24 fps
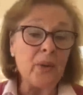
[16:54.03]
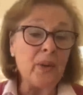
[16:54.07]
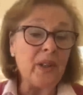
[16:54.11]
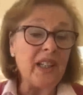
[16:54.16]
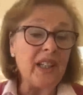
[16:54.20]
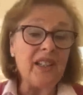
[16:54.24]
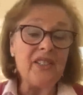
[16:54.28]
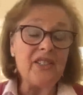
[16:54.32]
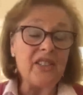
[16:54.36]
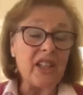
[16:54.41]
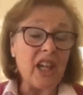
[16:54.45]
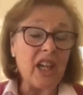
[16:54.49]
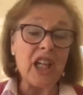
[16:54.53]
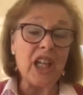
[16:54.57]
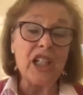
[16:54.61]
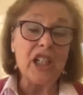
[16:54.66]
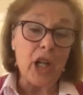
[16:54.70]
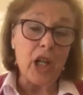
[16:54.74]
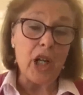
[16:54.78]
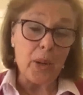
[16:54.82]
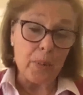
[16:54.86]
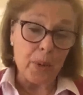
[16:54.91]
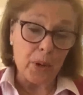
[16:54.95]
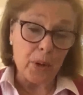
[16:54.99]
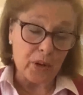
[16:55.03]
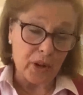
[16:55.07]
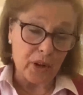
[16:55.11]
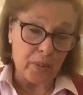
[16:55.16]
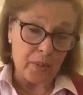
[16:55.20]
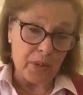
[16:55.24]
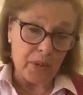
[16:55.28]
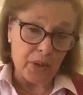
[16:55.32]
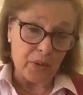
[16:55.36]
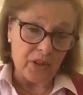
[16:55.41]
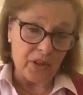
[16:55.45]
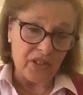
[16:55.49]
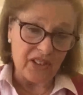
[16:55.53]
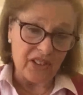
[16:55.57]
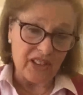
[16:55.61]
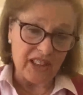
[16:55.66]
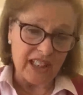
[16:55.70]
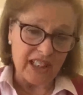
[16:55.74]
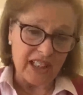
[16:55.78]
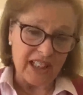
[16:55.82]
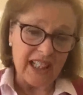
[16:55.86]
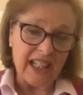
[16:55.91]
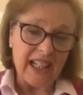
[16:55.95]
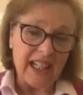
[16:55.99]
is a global
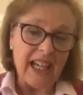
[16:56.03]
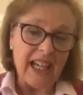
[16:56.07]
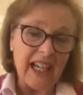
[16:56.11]
community.